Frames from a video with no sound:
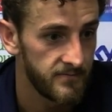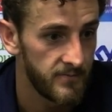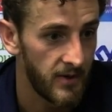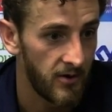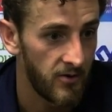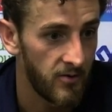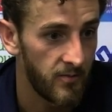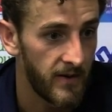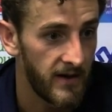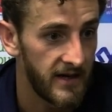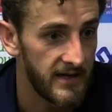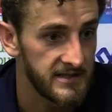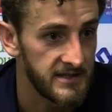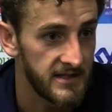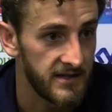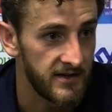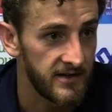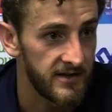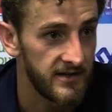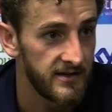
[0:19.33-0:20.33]
below par
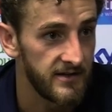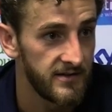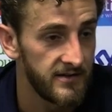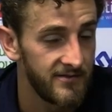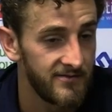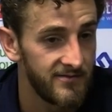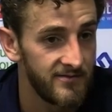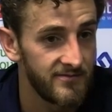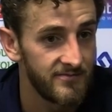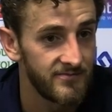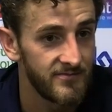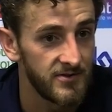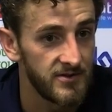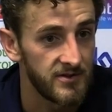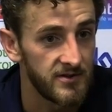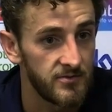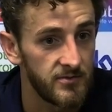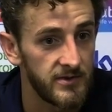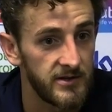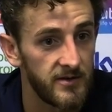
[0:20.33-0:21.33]
tonight, and
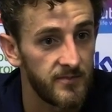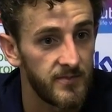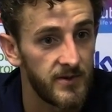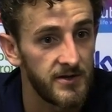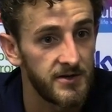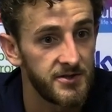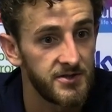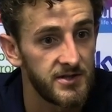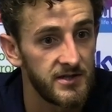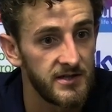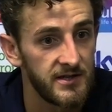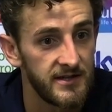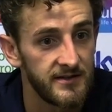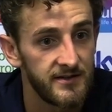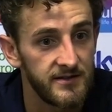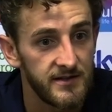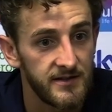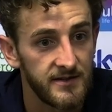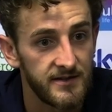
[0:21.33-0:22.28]
you know, we got punished in the end.